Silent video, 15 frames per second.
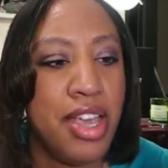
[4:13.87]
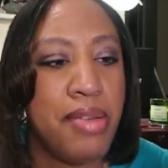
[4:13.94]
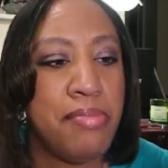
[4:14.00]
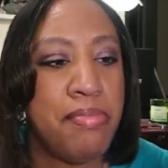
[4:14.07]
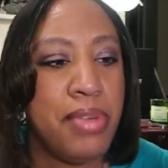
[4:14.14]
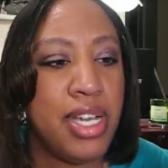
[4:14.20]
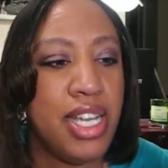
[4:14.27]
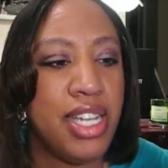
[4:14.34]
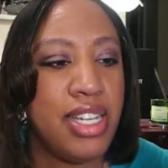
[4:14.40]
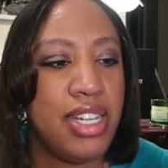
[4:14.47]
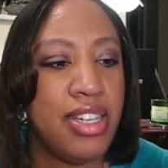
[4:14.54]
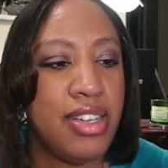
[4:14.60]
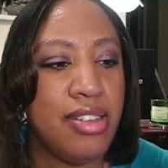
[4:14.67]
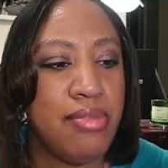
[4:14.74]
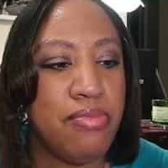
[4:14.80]

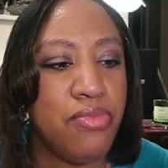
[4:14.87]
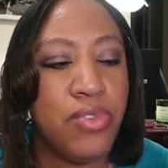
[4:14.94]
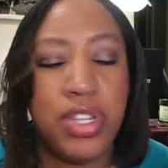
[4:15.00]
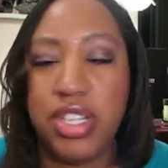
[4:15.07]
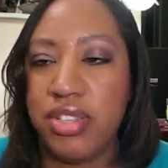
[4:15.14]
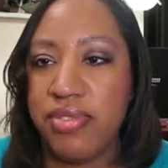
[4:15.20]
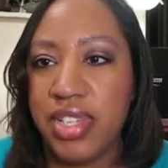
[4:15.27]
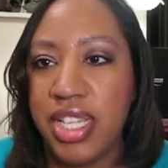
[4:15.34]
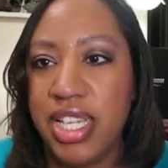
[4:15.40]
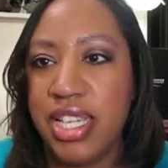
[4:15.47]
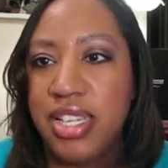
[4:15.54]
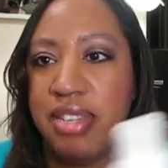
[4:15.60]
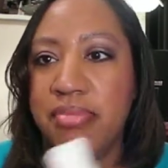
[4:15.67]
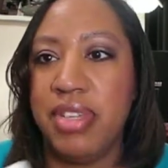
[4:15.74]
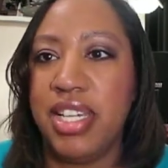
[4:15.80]
But which is really
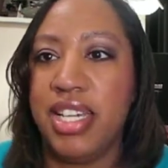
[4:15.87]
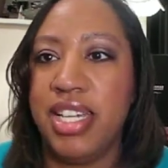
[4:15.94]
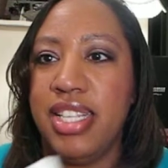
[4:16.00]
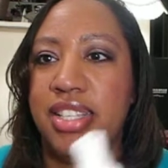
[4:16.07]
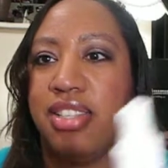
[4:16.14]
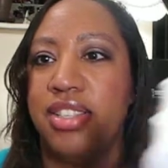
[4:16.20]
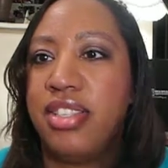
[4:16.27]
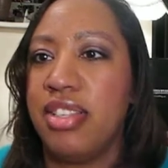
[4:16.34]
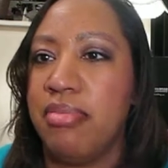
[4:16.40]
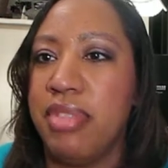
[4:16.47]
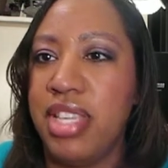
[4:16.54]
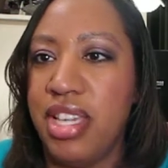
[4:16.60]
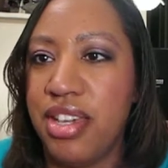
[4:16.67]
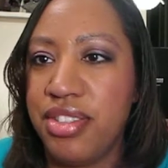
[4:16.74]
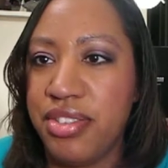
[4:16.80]
good because some of
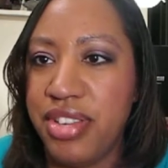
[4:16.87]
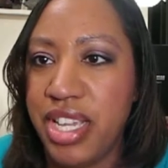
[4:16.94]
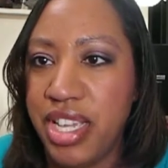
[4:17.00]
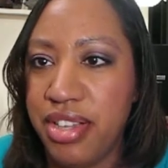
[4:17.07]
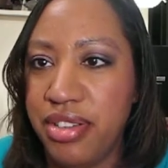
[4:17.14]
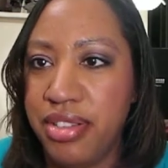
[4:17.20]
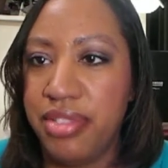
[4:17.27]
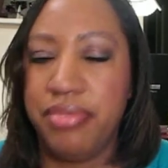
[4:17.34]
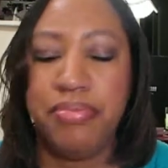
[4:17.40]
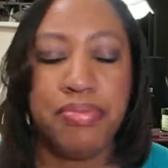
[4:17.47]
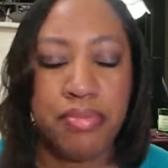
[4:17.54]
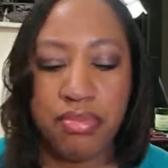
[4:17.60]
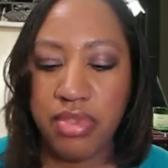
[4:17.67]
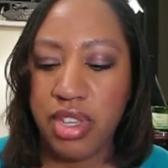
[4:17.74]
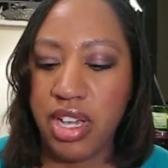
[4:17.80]
the other nail
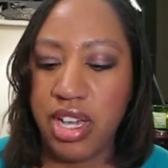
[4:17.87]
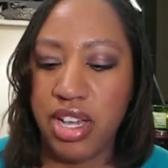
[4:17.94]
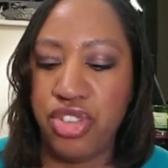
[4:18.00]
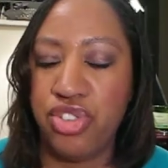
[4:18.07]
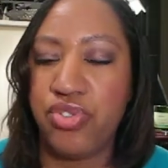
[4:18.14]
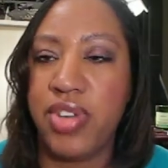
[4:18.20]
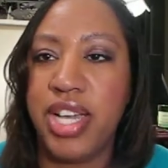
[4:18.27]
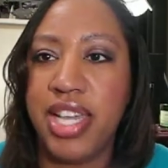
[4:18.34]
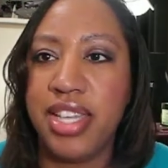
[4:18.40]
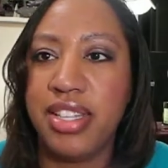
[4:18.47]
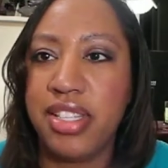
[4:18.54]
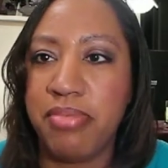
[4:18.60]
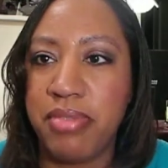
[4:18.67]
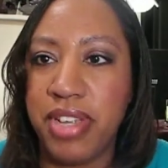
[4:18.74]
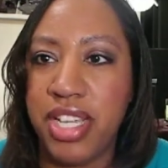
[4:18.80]
drying
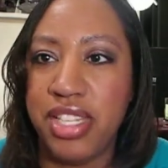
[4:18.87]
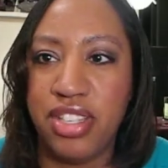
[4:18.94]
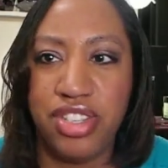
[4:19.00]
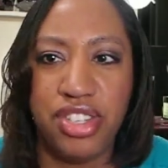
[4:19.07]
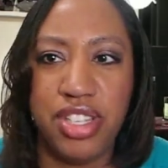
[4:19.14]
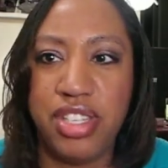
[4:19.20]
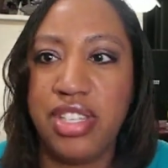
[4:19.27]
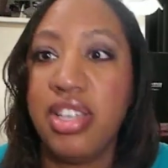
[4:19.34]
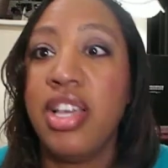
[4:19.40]
sprays, it's just